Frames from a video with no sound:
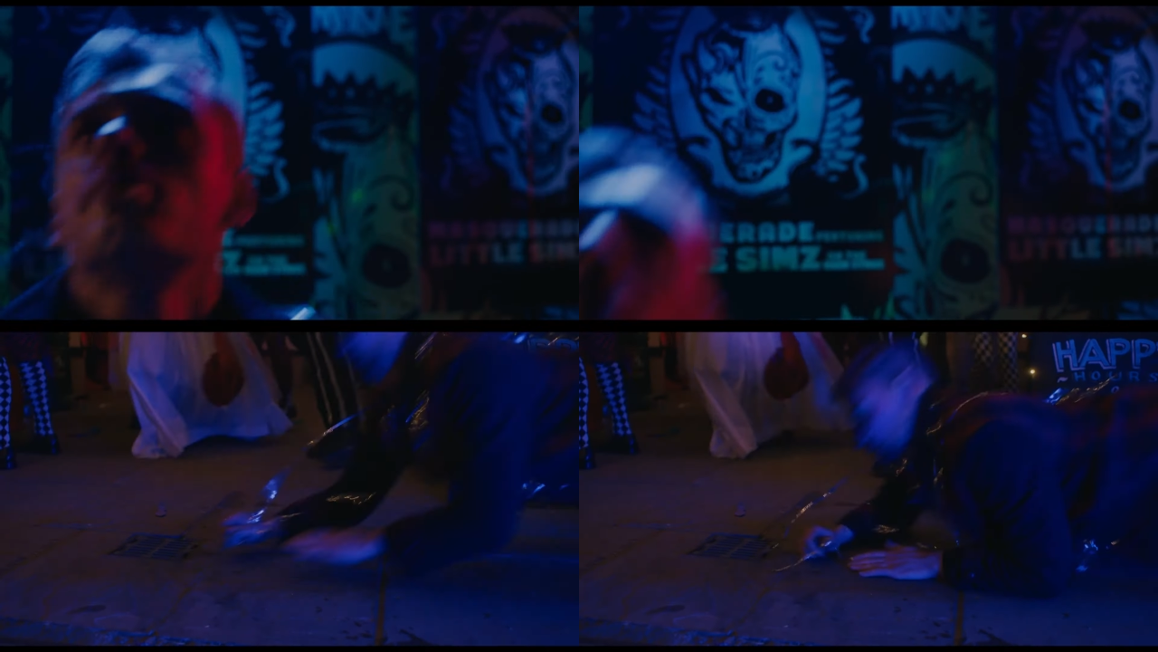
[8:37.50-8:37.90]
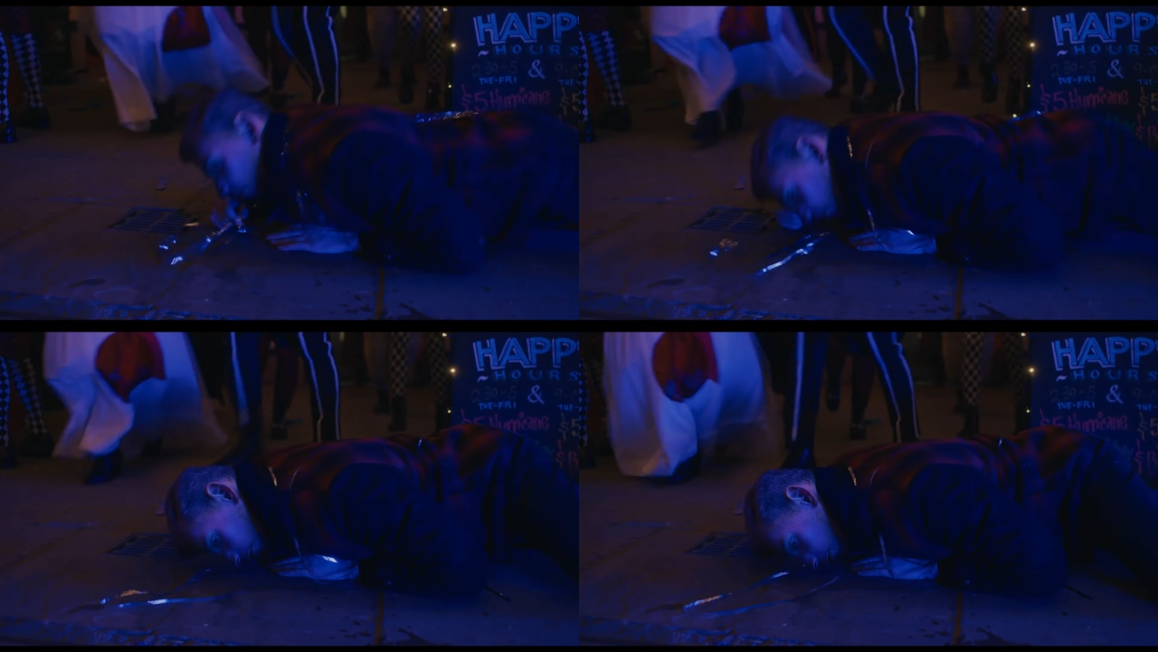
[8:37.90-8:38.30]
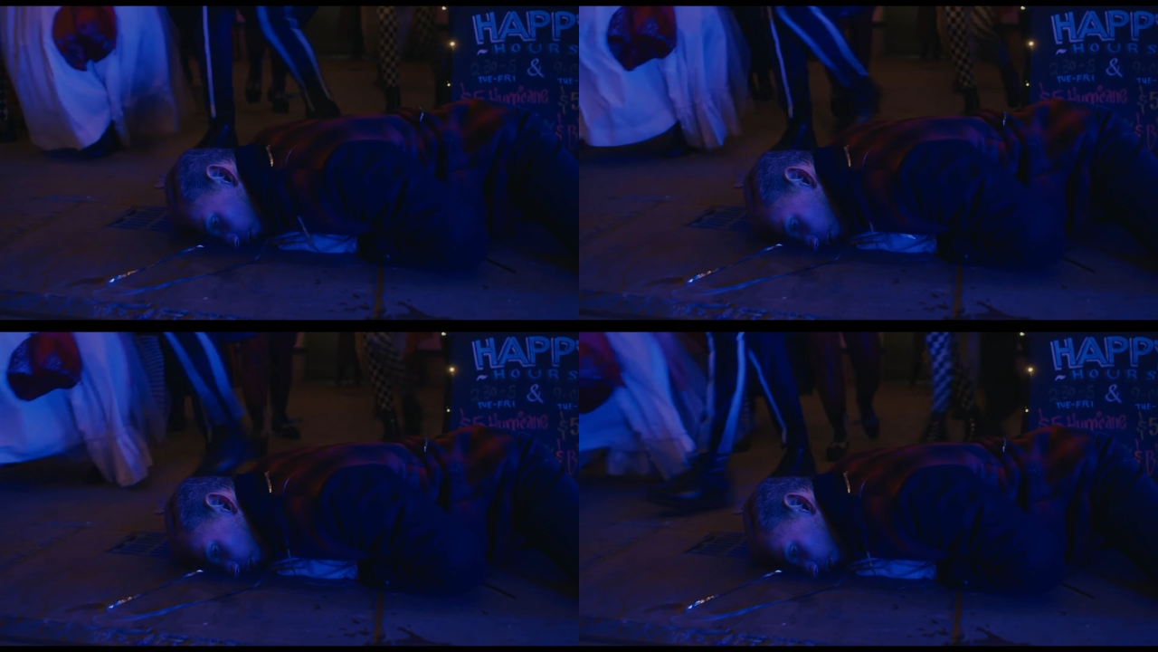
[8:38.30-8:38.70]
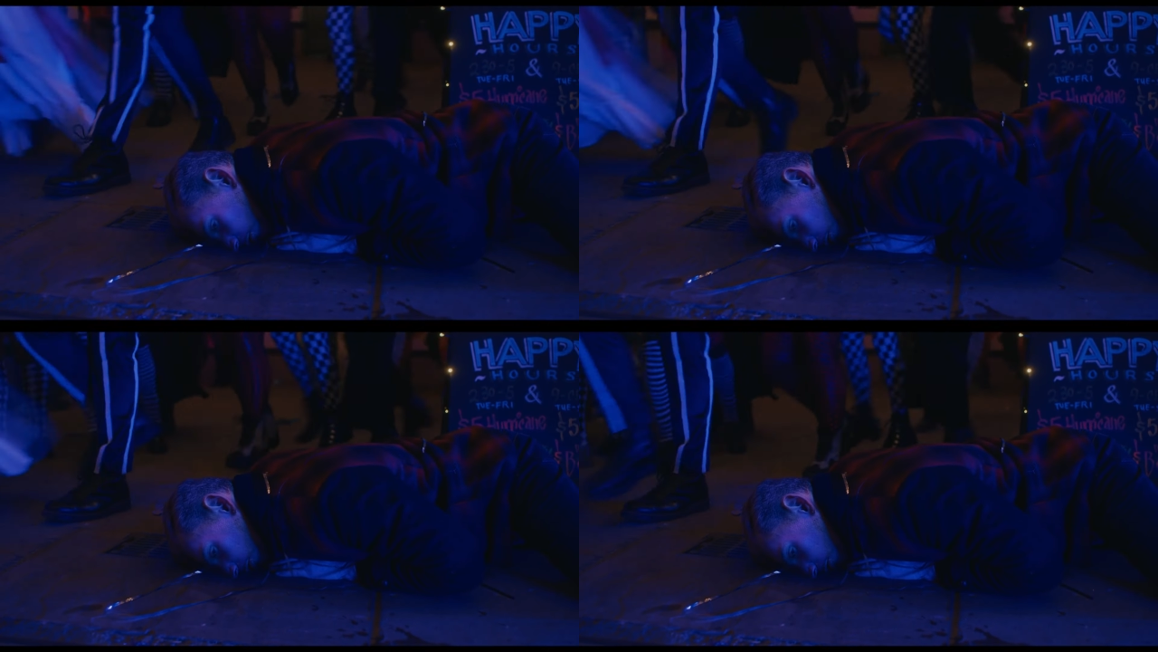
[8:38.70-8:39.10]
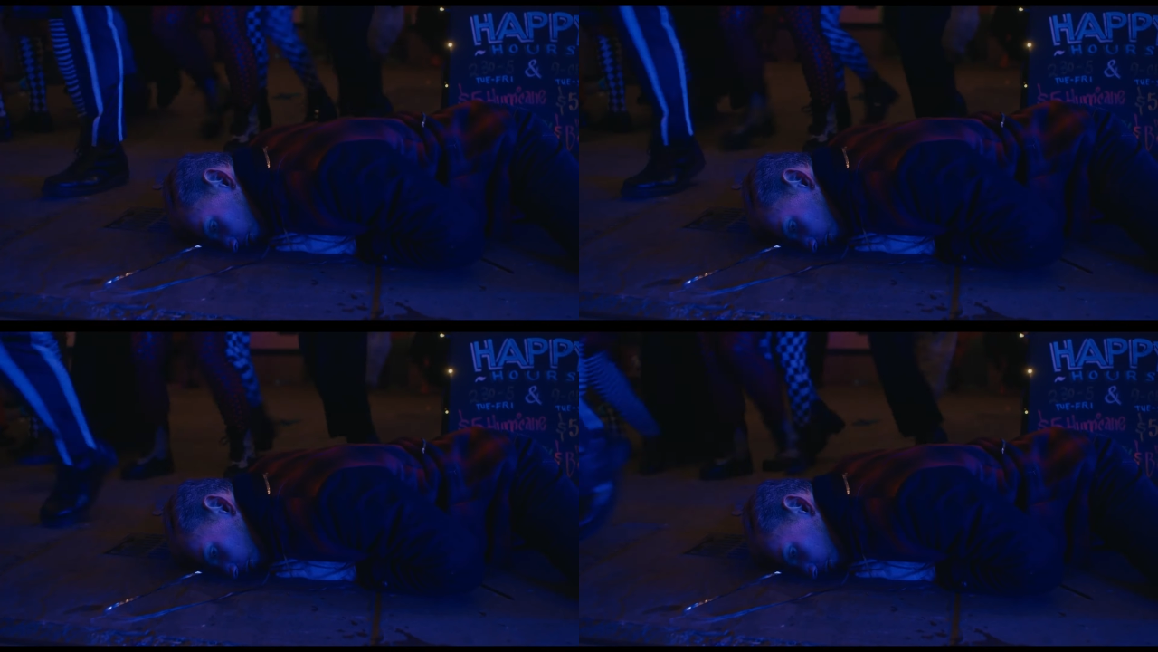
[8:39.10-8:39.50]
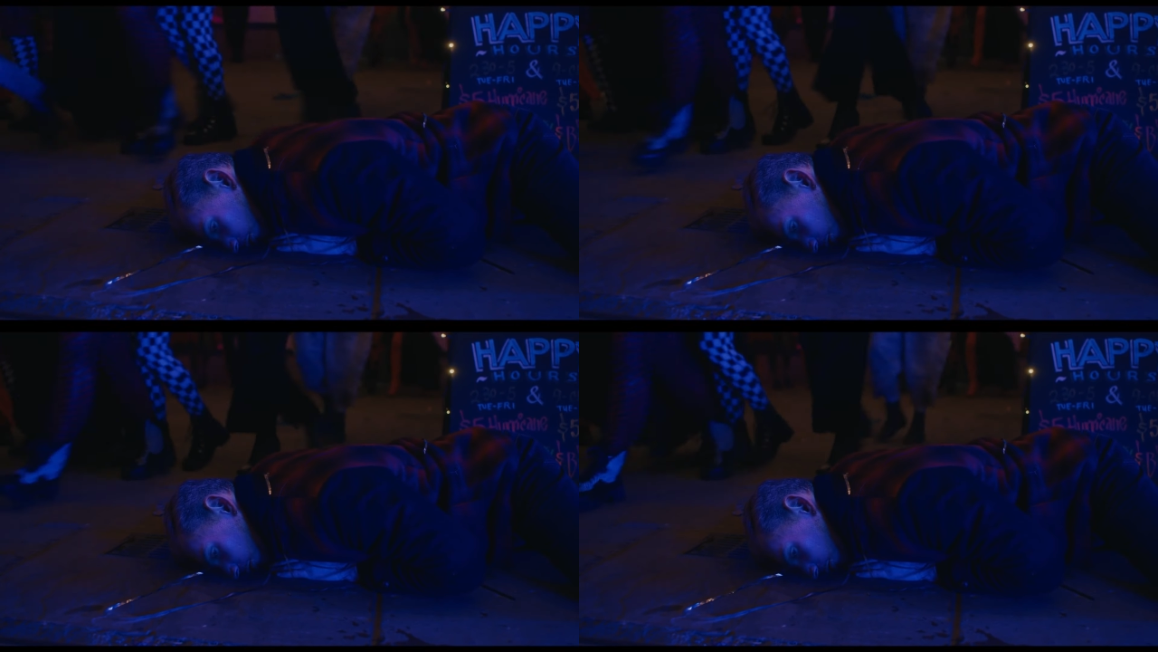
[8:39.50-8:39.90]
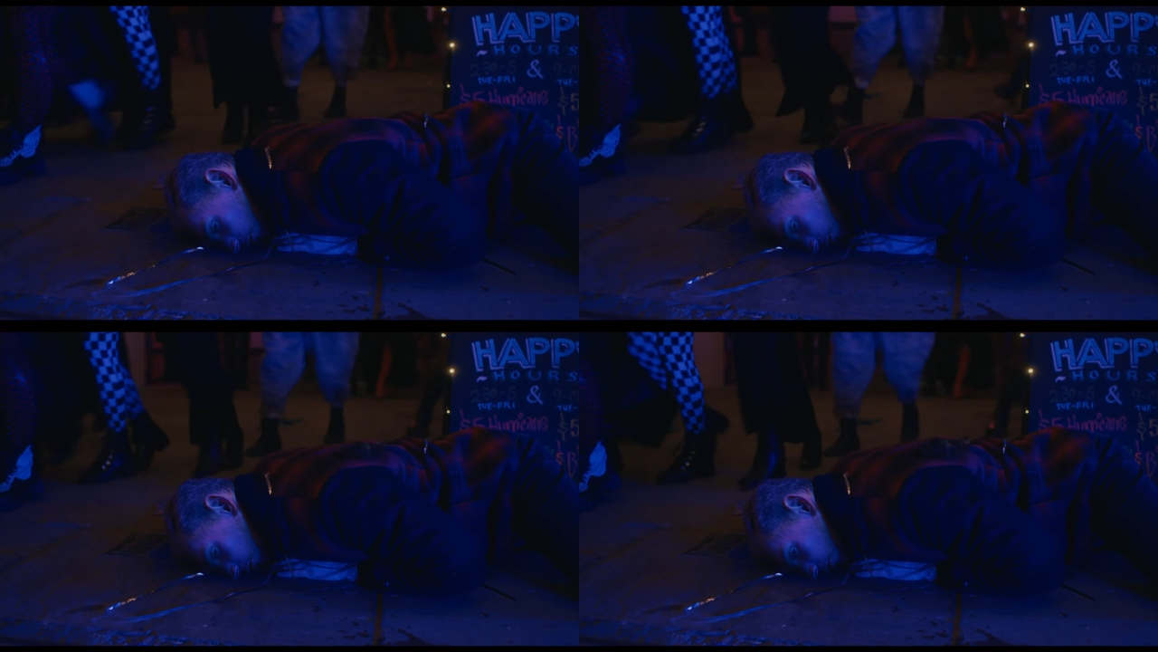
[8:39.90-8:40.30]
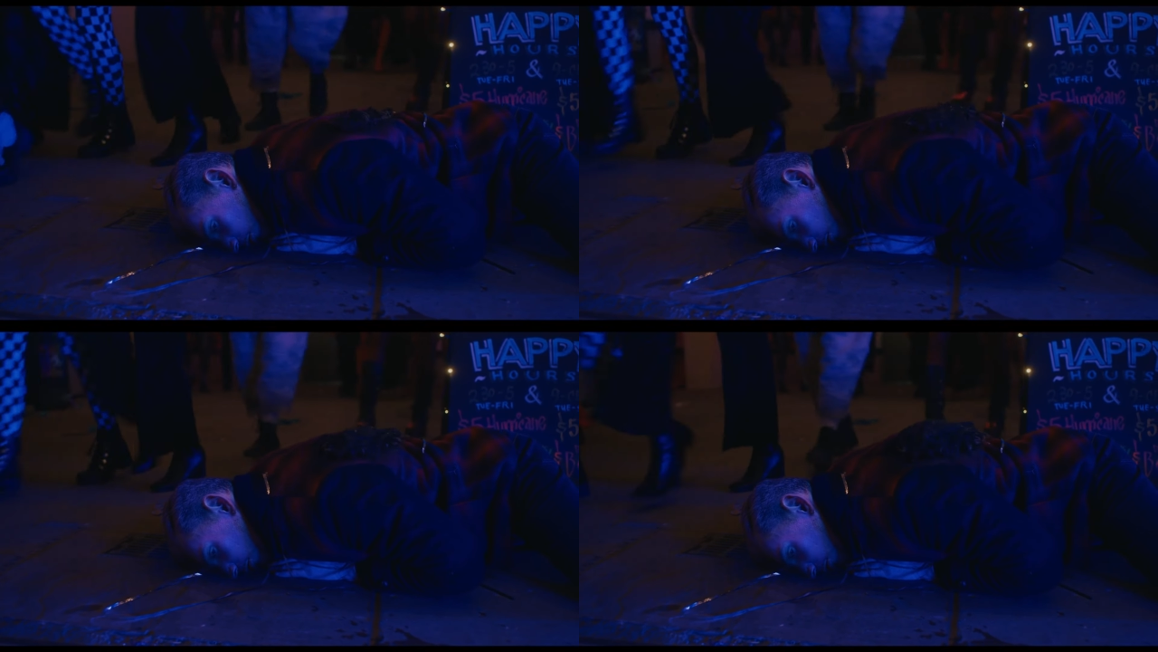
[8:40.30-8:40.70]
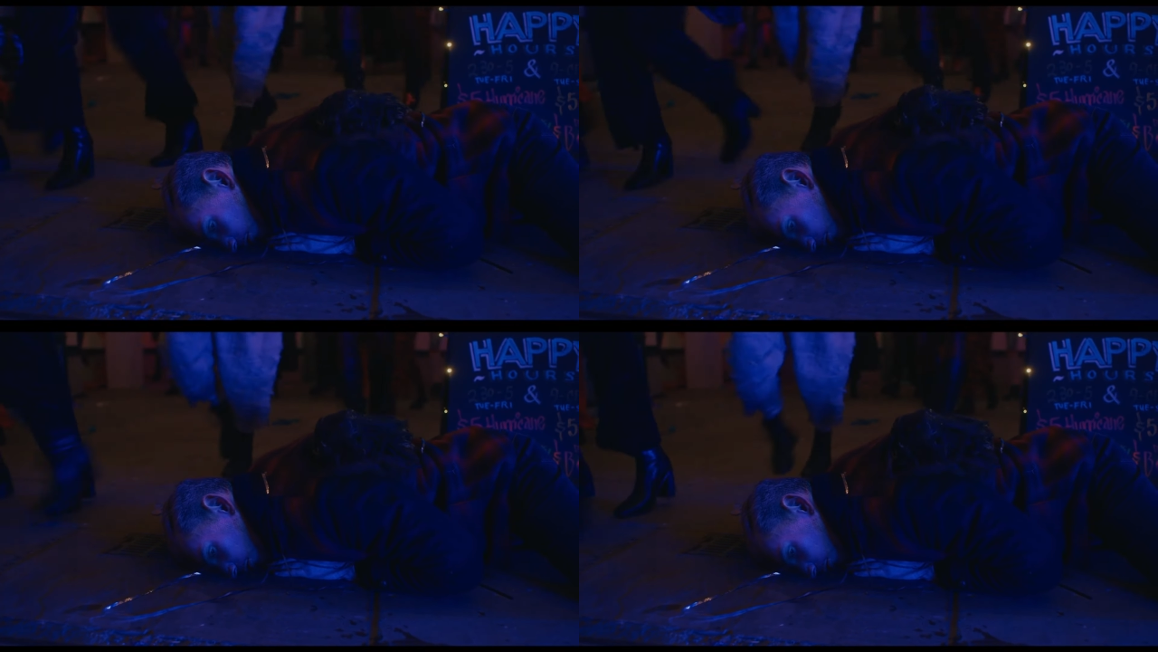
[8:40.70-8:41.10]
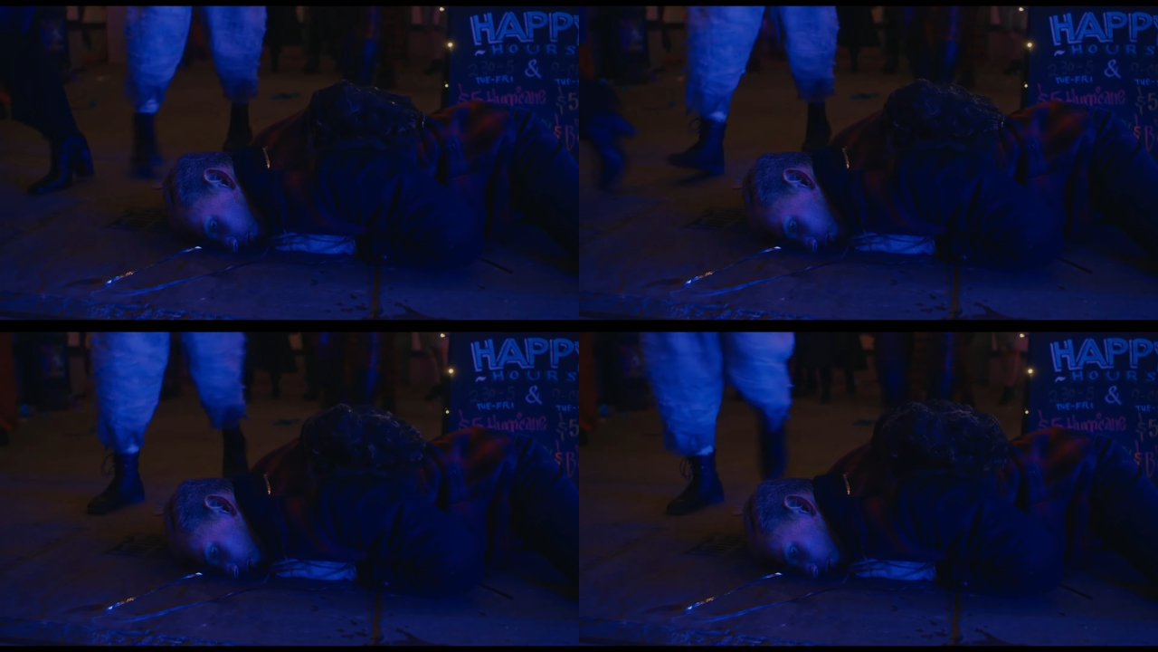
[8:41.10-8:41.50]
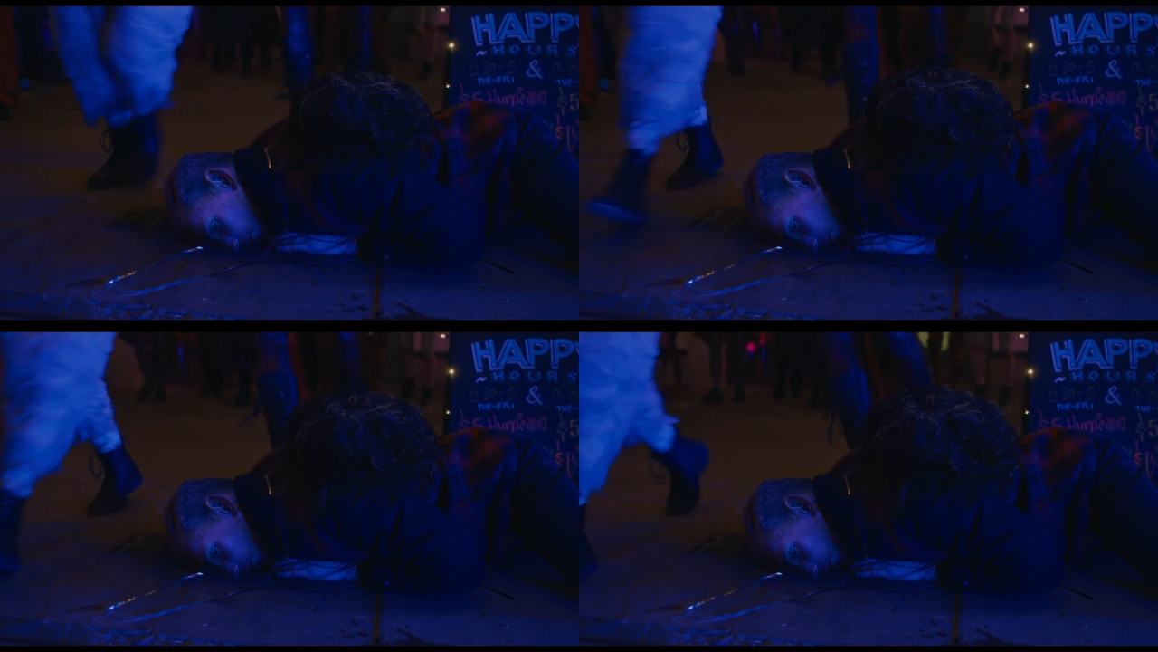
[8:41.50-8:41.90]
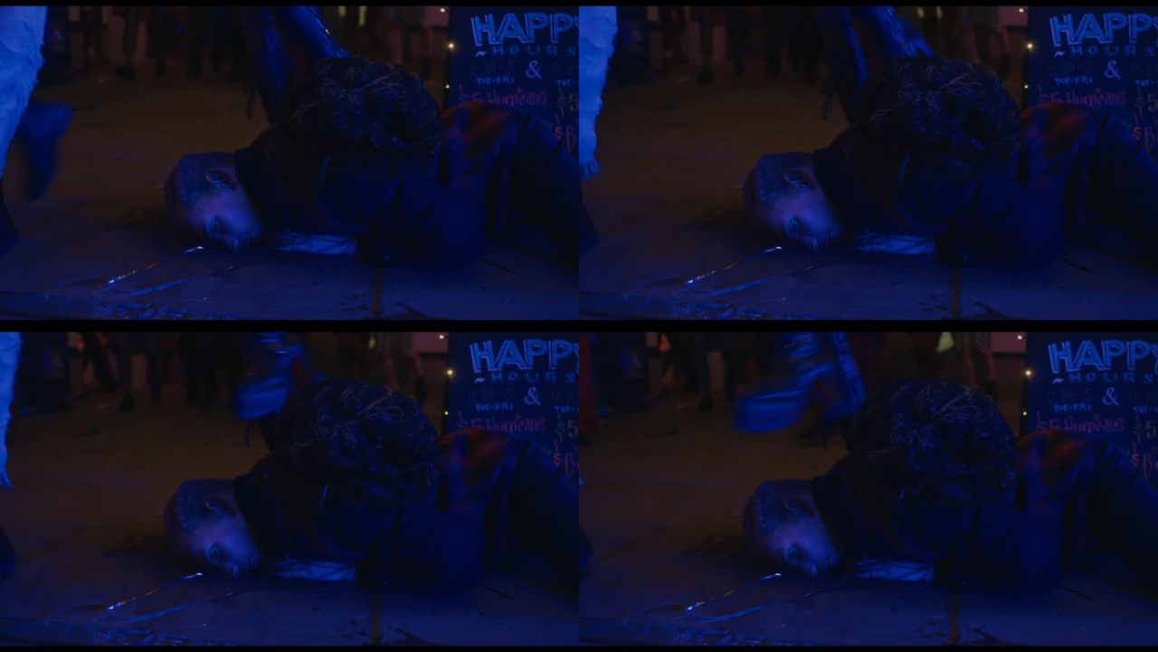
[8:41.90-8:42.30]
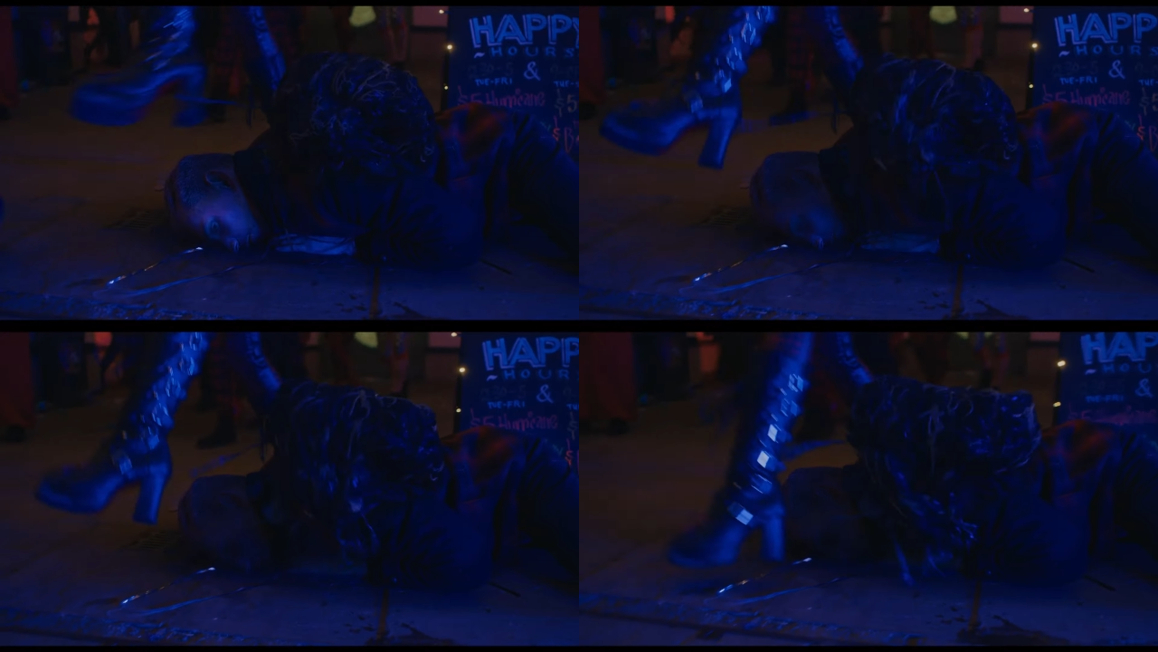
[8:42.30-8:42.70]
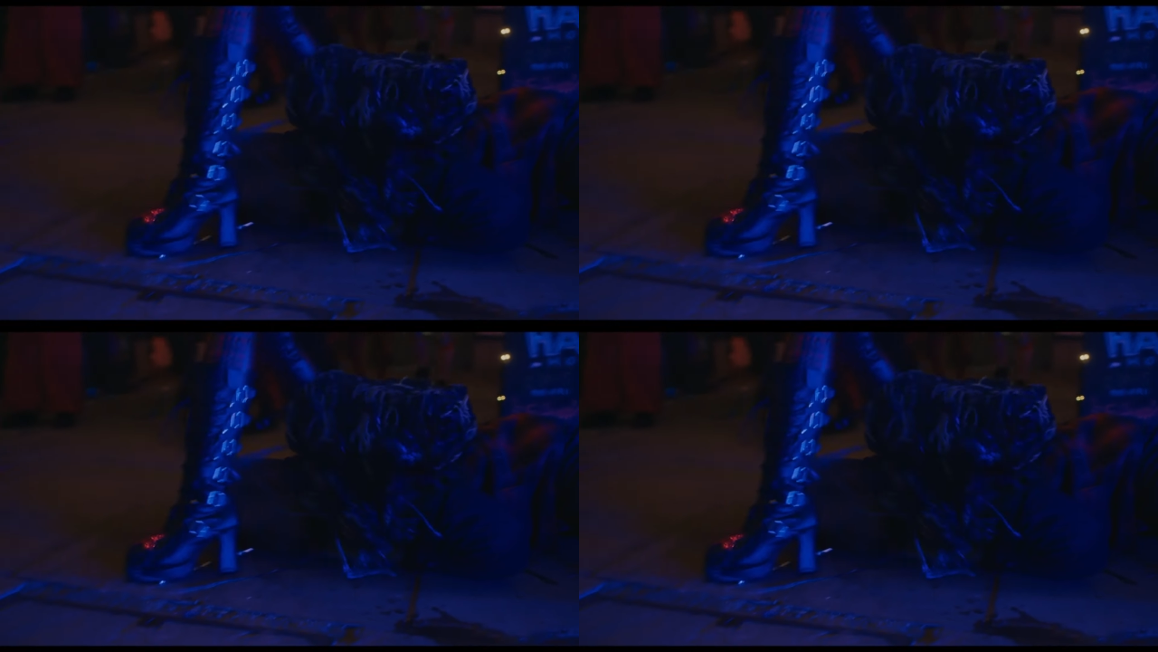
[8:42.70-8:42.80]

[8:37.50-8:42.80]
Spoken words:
Nobody's mouth can be seen.